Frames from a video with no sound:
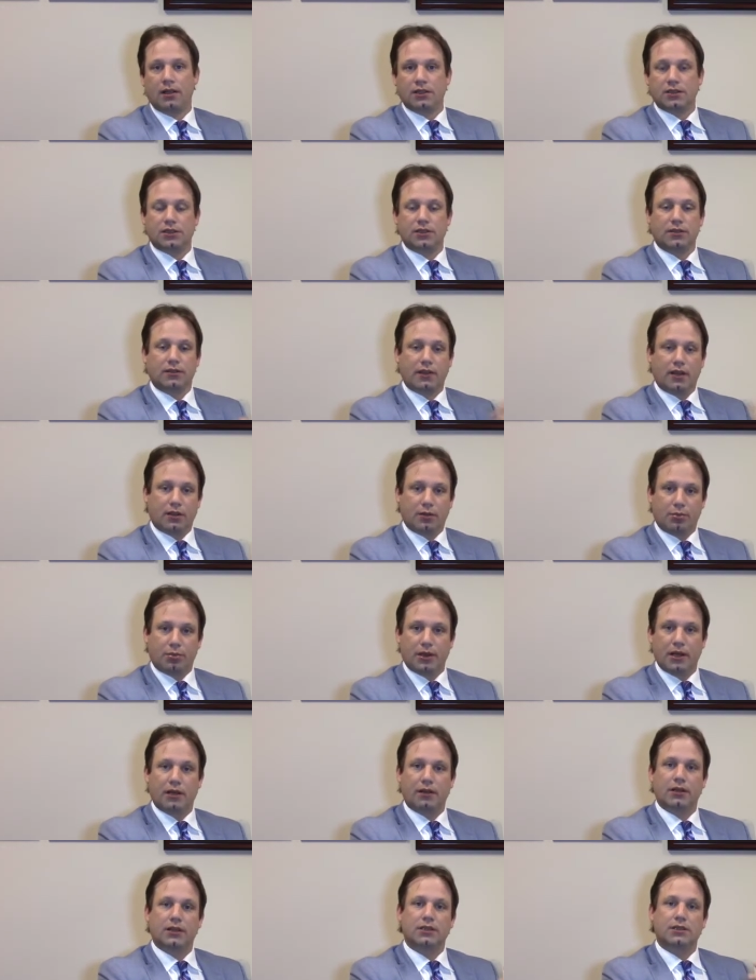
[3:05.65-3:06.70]
So you've got the
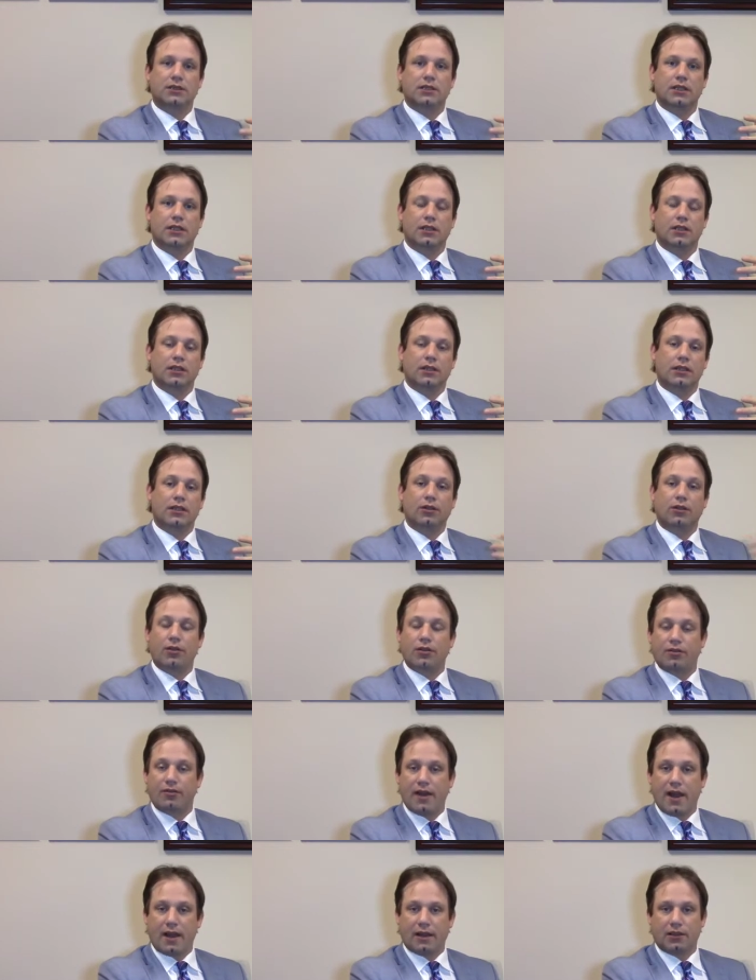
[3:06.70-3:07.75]
platelets and the, and the
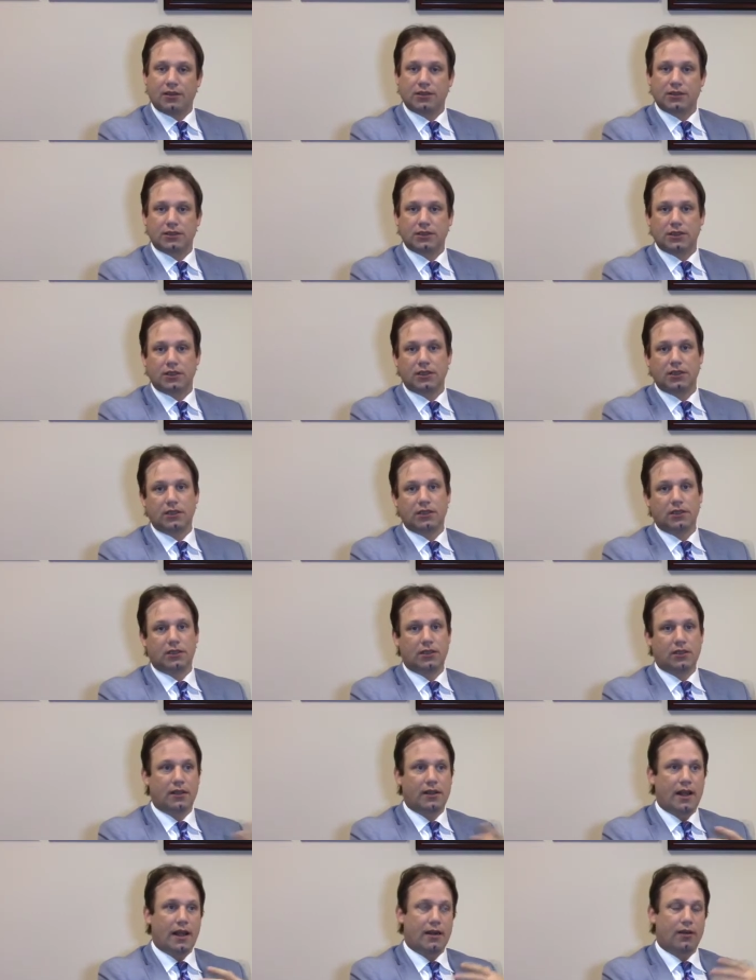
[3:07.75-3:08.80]
growth factors and, and,
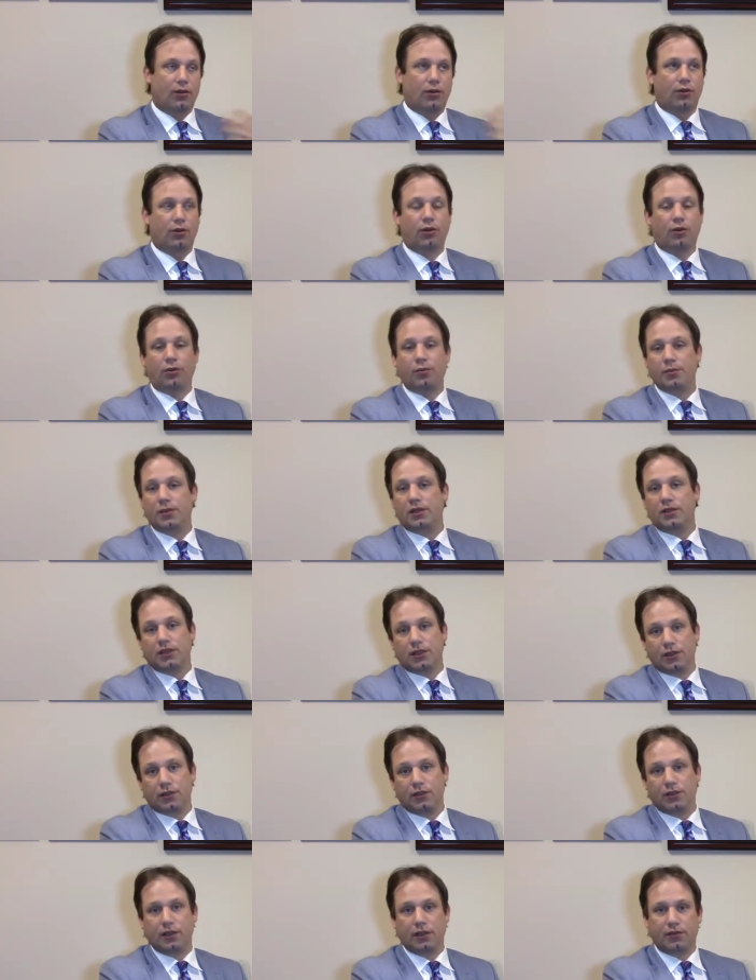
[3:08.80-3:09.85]
that whole
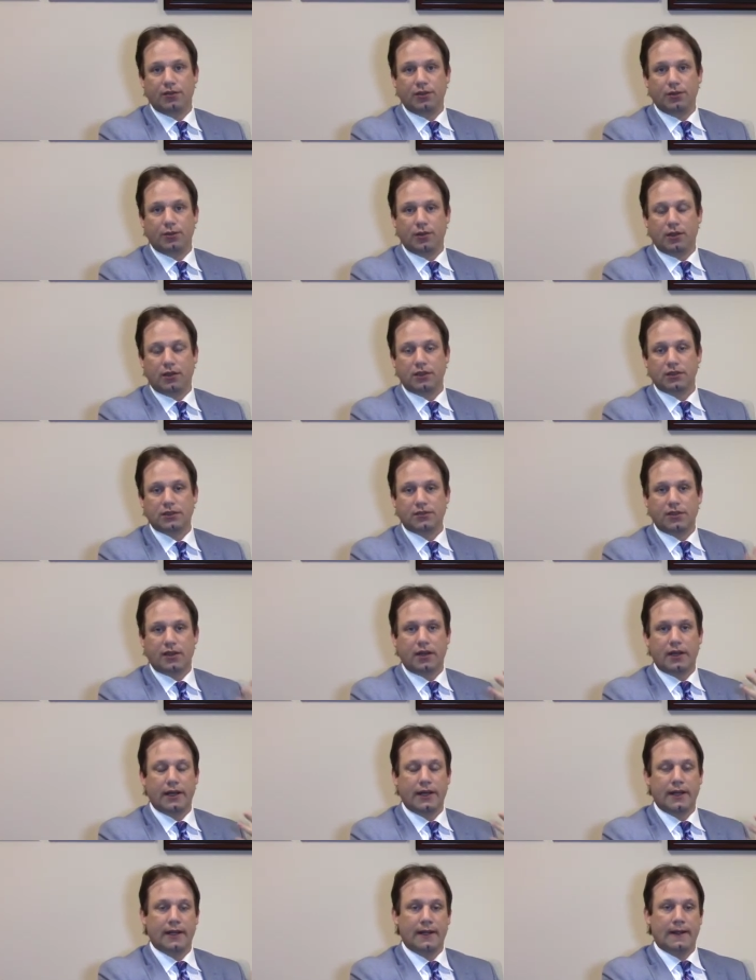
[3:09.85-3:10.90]
milieu, if you will, is
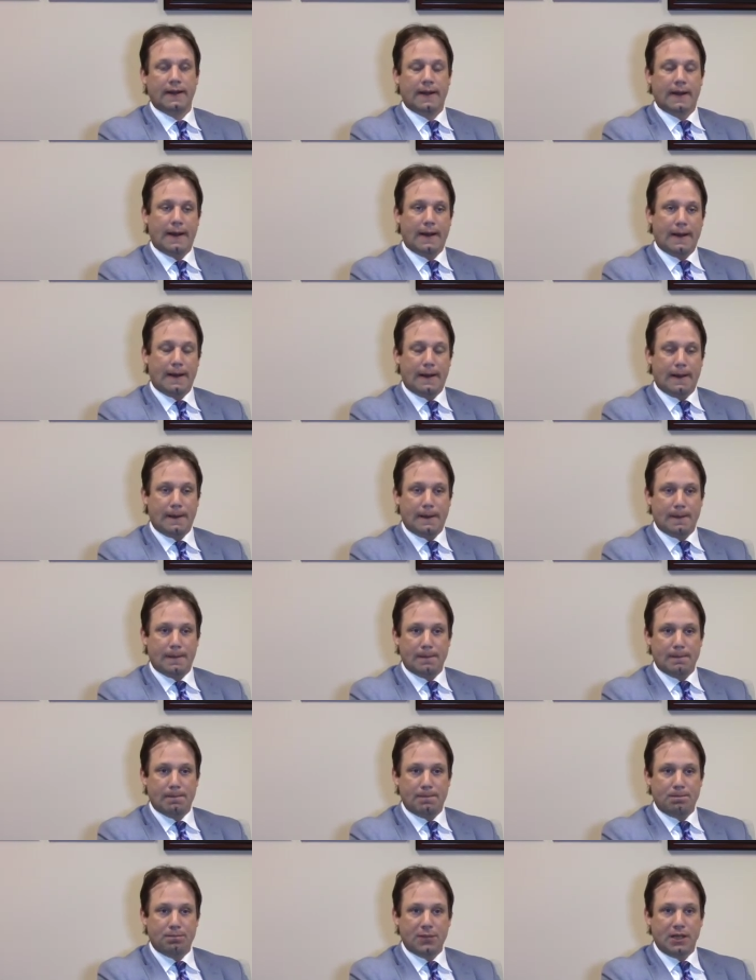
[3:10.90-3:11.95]
very
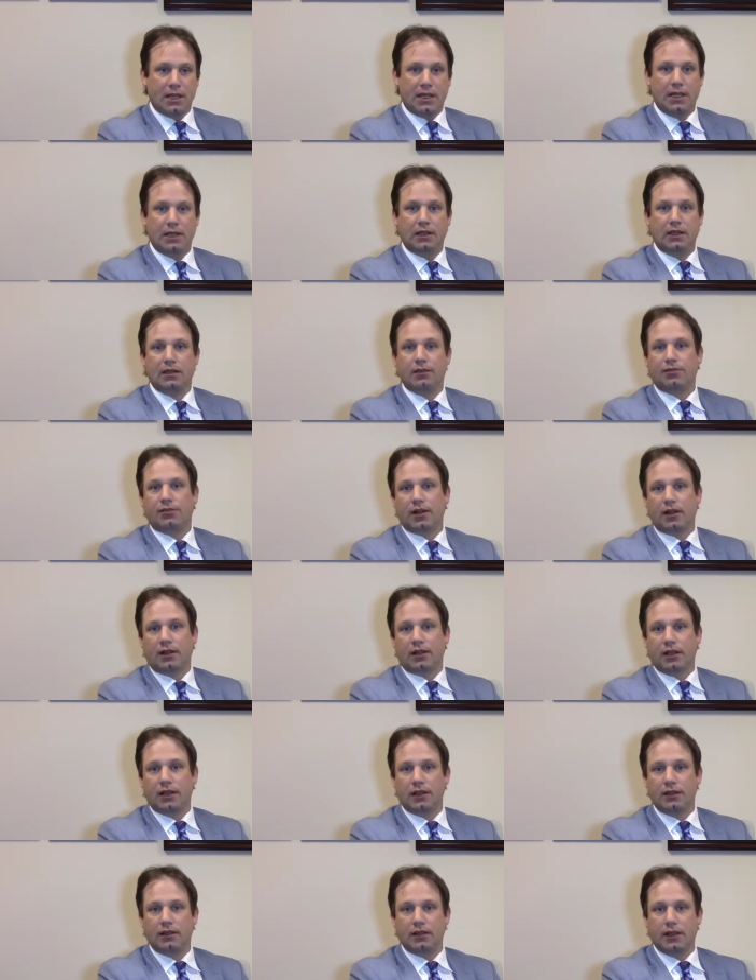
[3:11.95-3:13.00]
um, healing
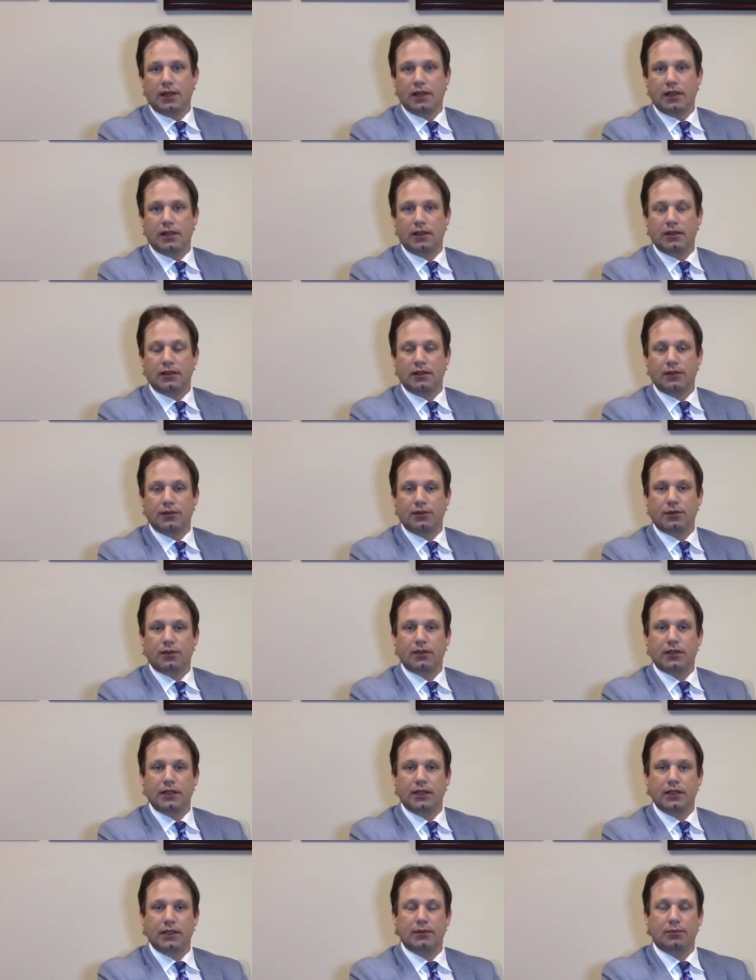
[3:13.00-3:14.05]
friendly and it
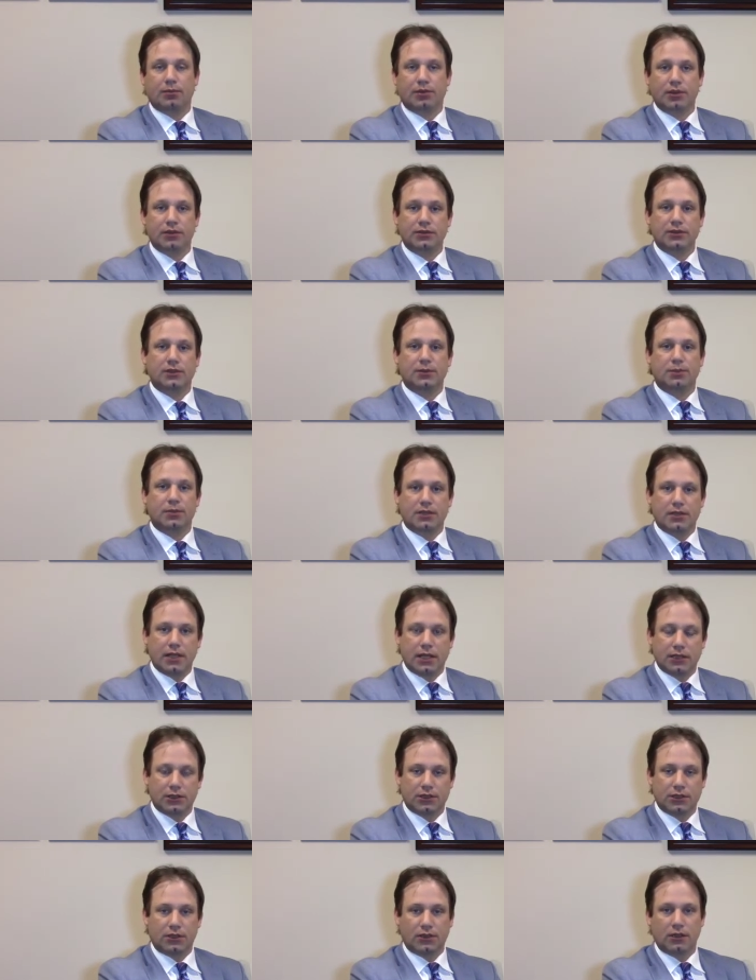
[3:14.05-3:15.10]
really improves the
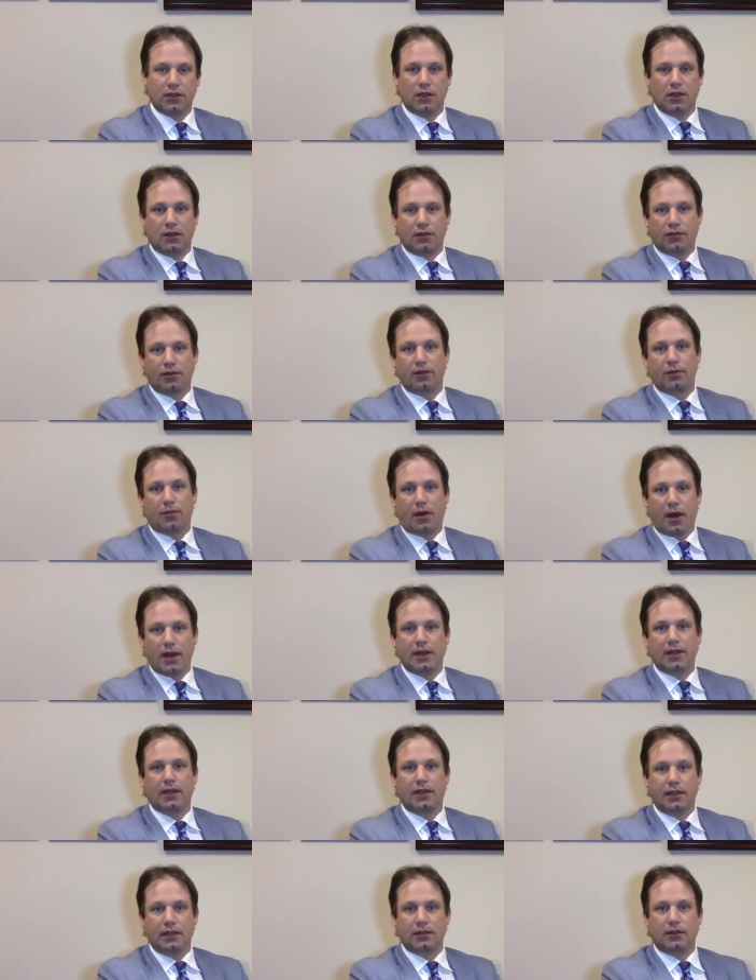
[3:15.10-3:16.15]
potential for the body
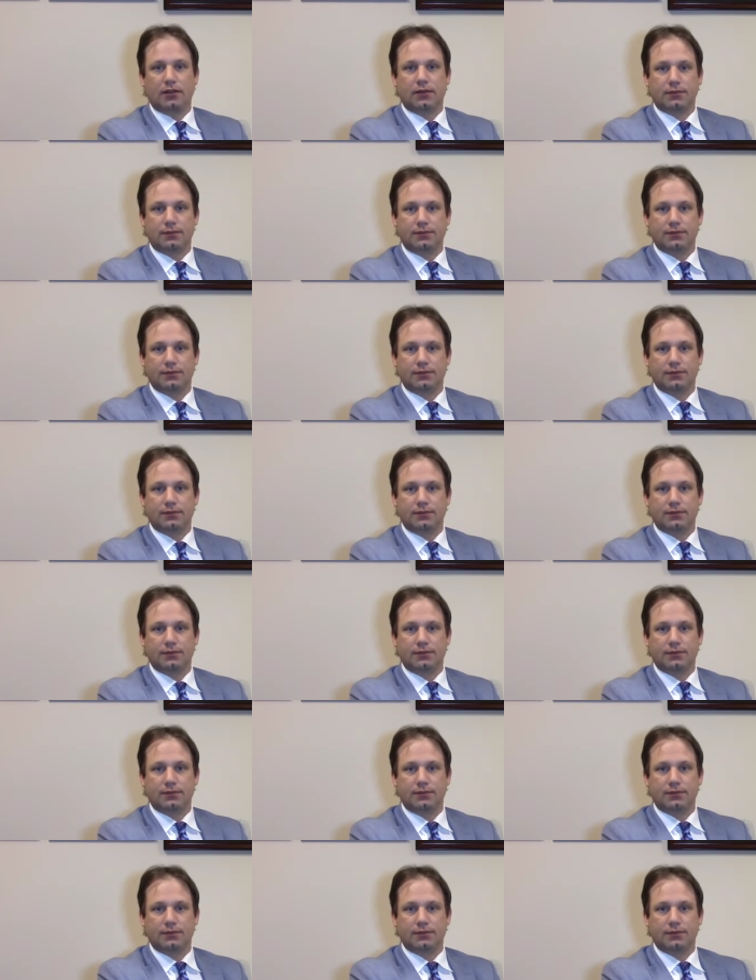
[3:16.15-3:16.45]
to heal.